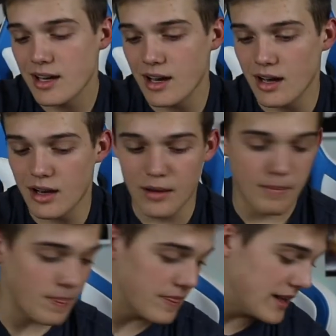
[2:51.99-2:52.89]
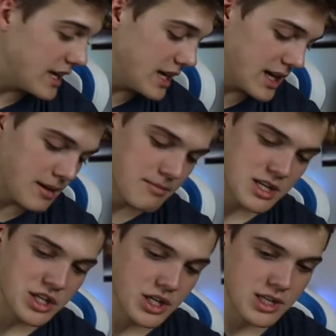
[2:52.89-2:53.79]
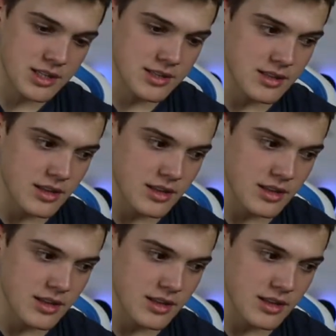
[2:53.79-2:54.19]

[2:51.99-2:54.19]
the emission